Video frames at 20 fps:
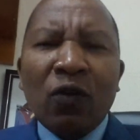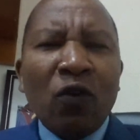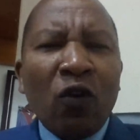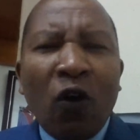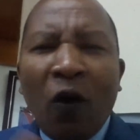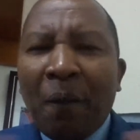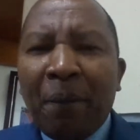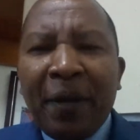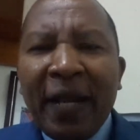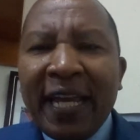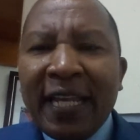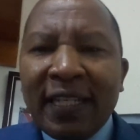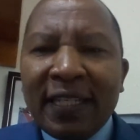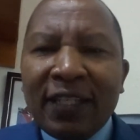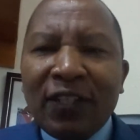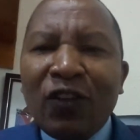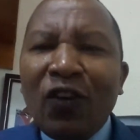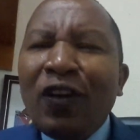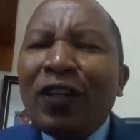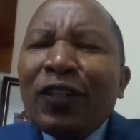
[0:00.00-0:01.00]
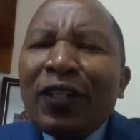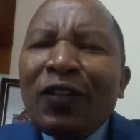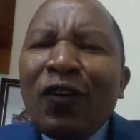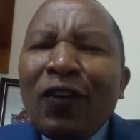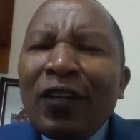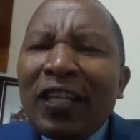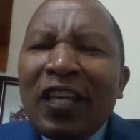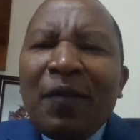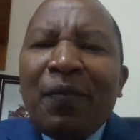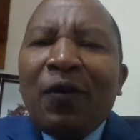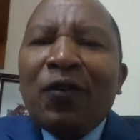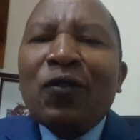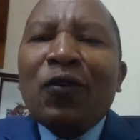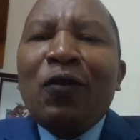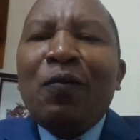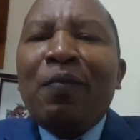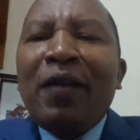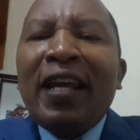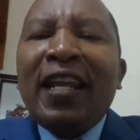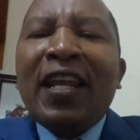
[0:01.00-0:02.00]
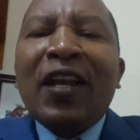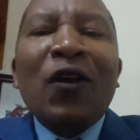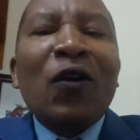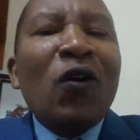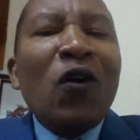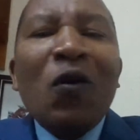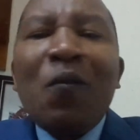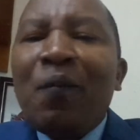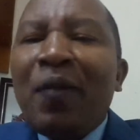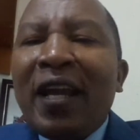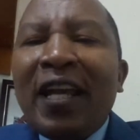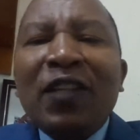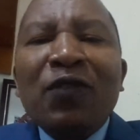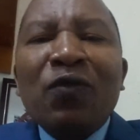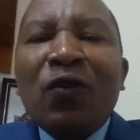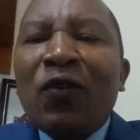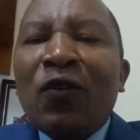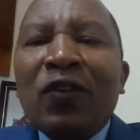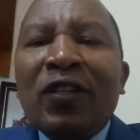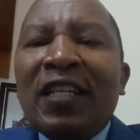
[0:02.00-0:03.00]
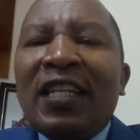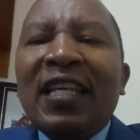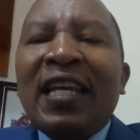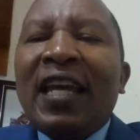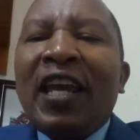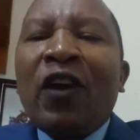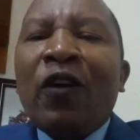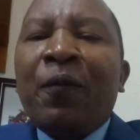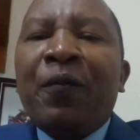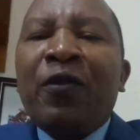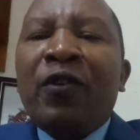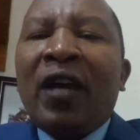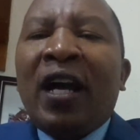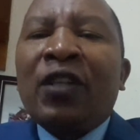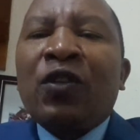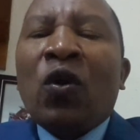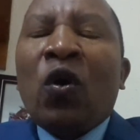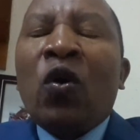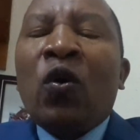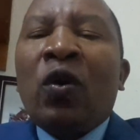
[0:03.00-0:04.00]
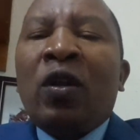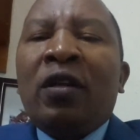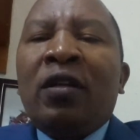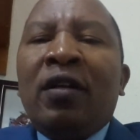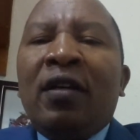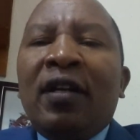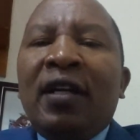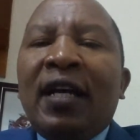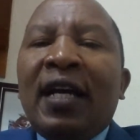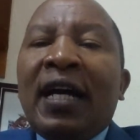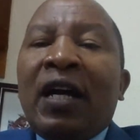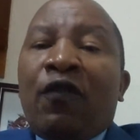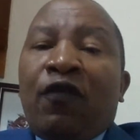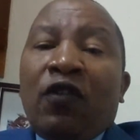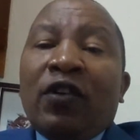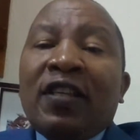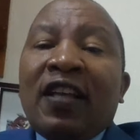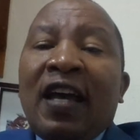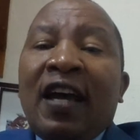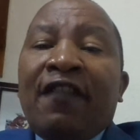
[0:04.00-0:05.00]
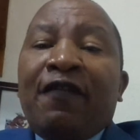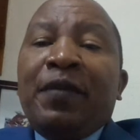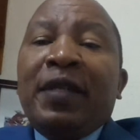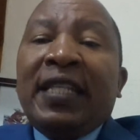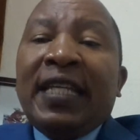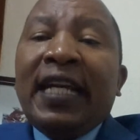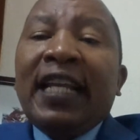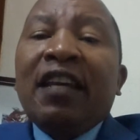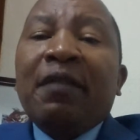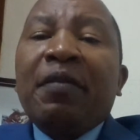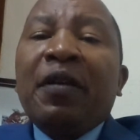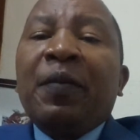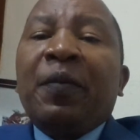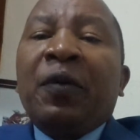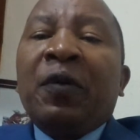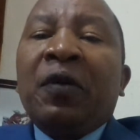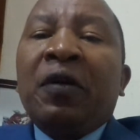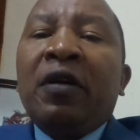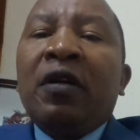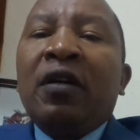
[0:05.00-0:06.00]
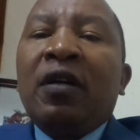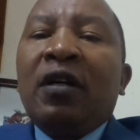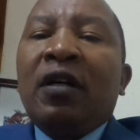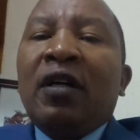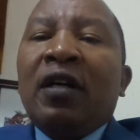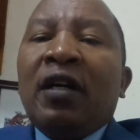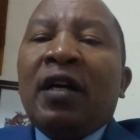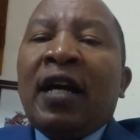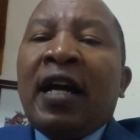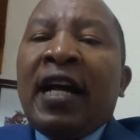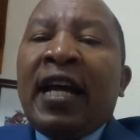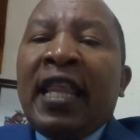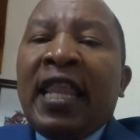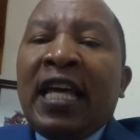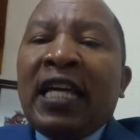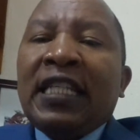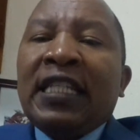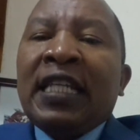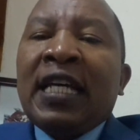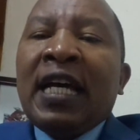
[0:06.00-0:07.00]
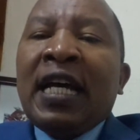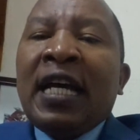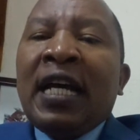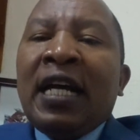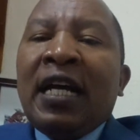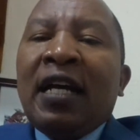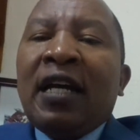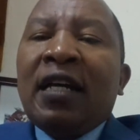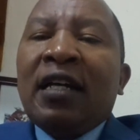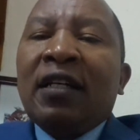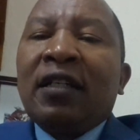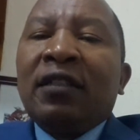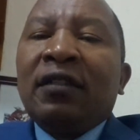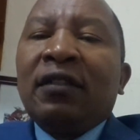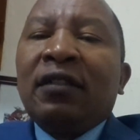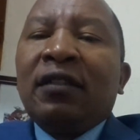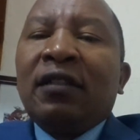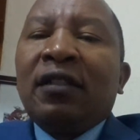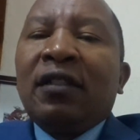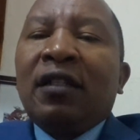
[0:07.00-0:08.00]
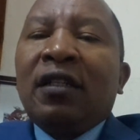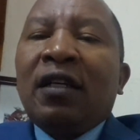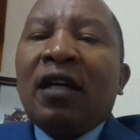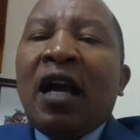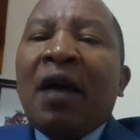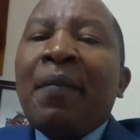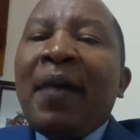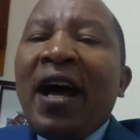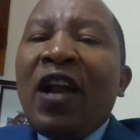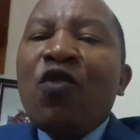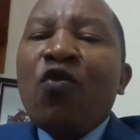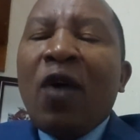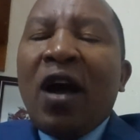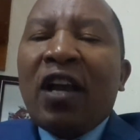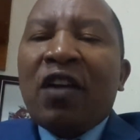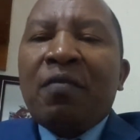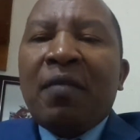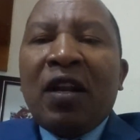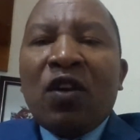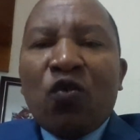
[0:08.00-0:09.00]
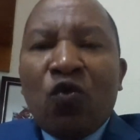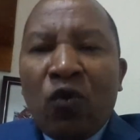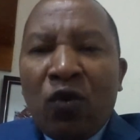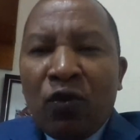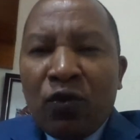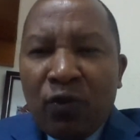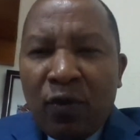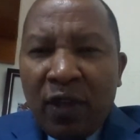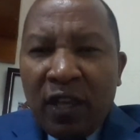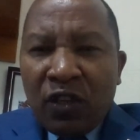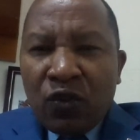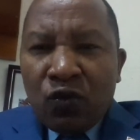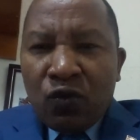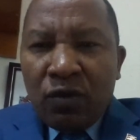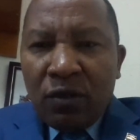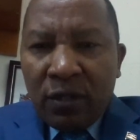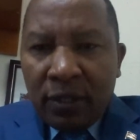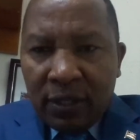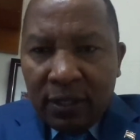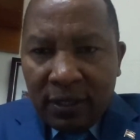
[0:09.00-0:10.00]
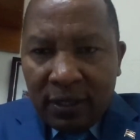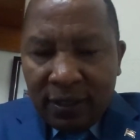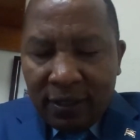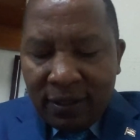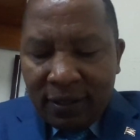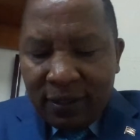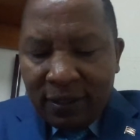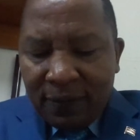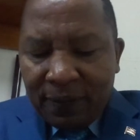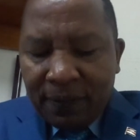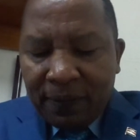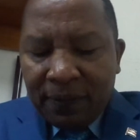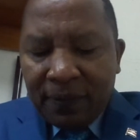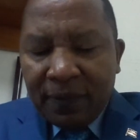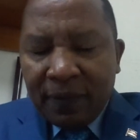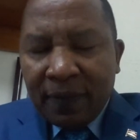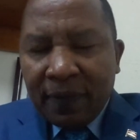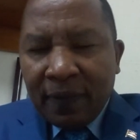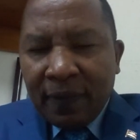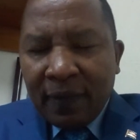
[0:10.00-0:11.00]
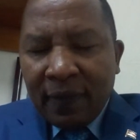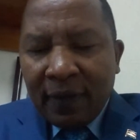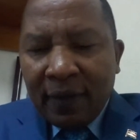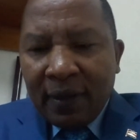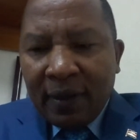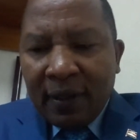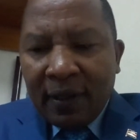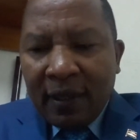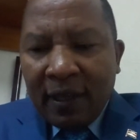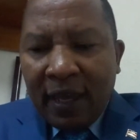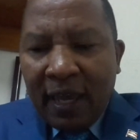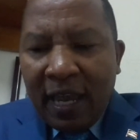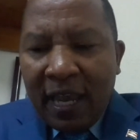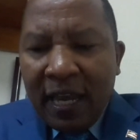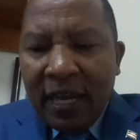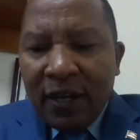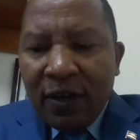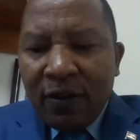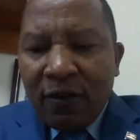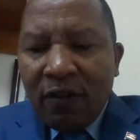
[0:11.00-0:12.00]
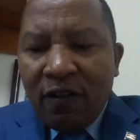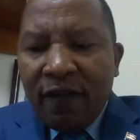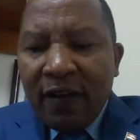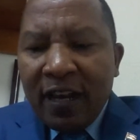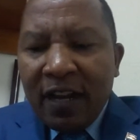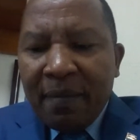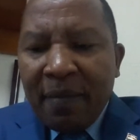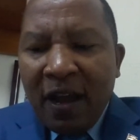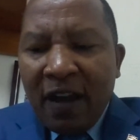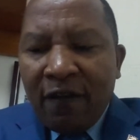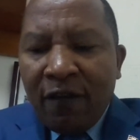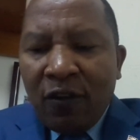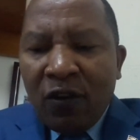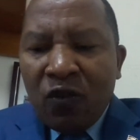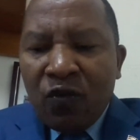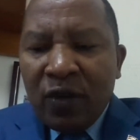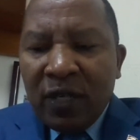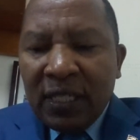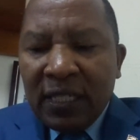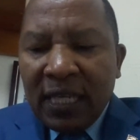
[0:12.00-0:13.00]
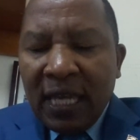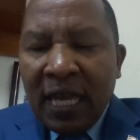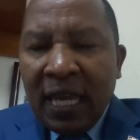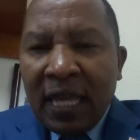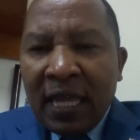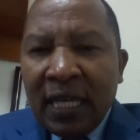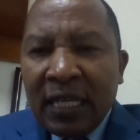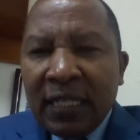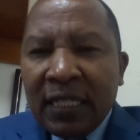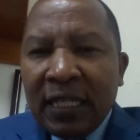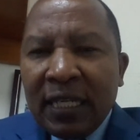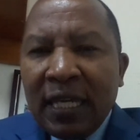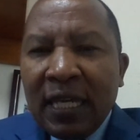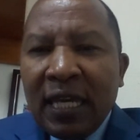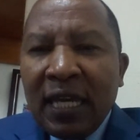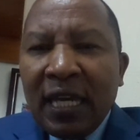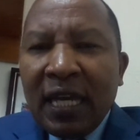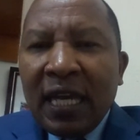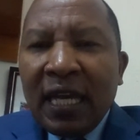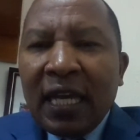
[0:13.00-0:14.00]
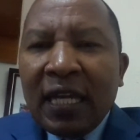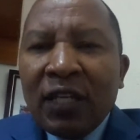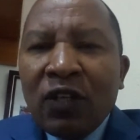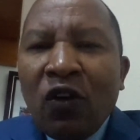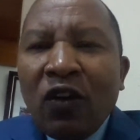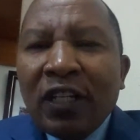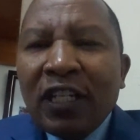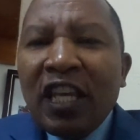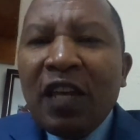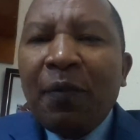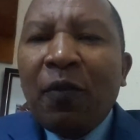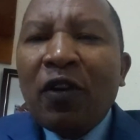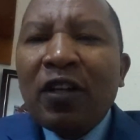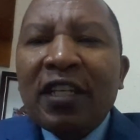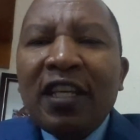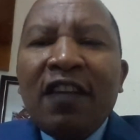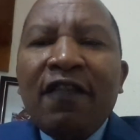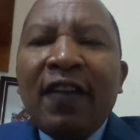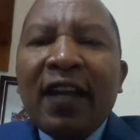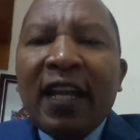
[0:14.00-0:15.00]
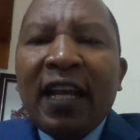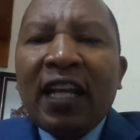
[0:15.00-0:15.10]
Complaints. Don't keep on complaining. Complaints will not help you at all. And first, I've been telling people that a bad workman quarrels with his tools. And And over and above all, we say that don't keep on giving